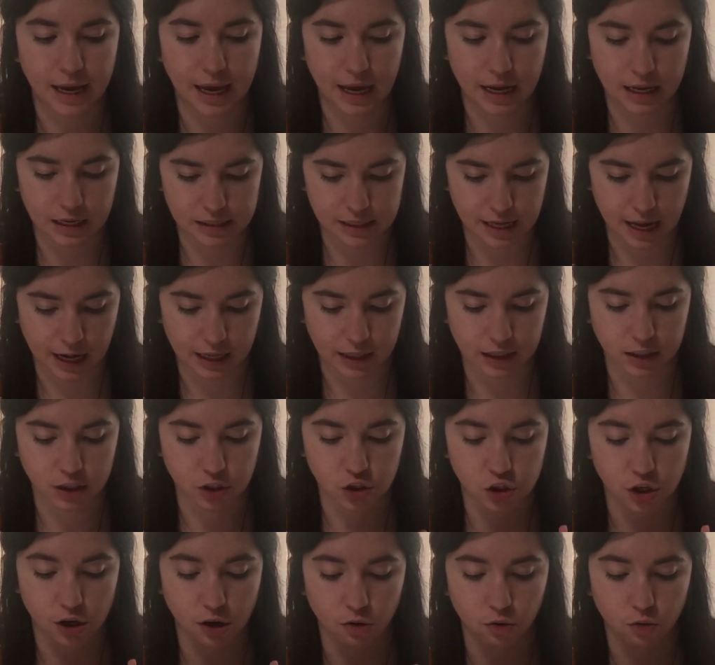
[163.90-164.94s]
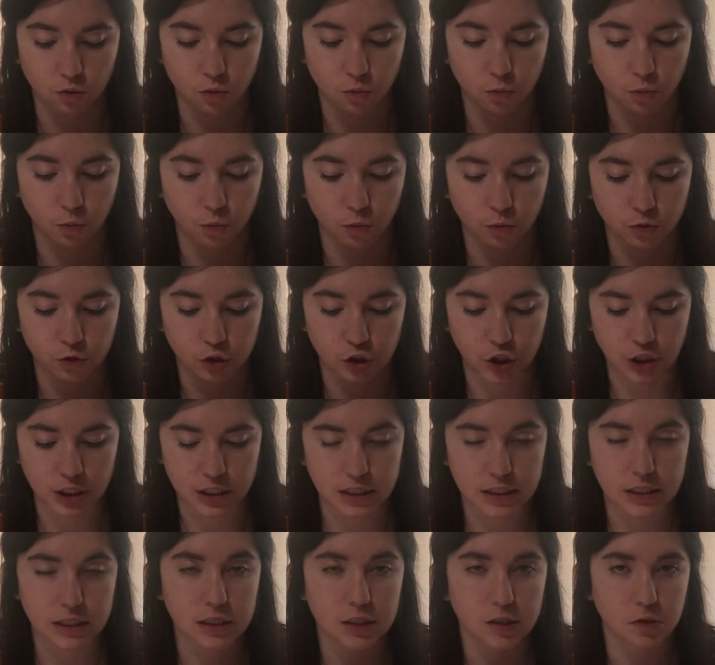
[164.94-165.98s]
Exactly. So
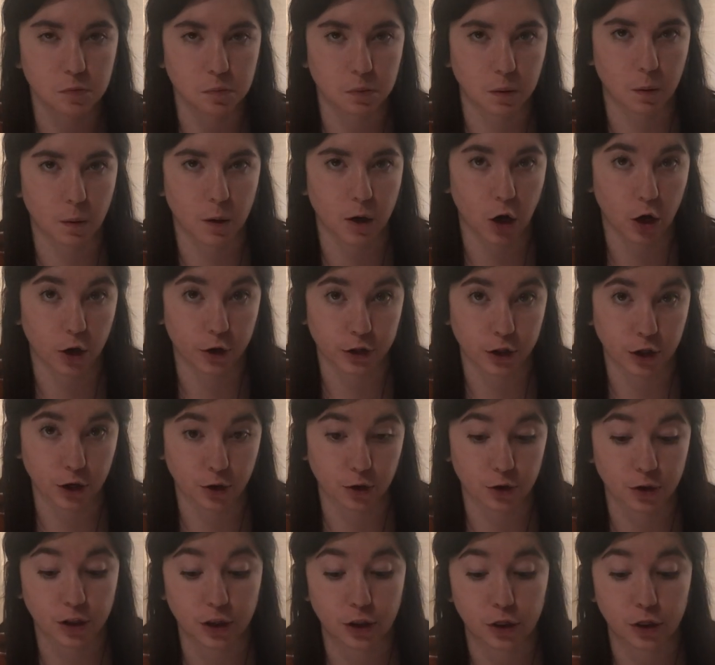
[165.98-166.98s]
Jesus is born on the earth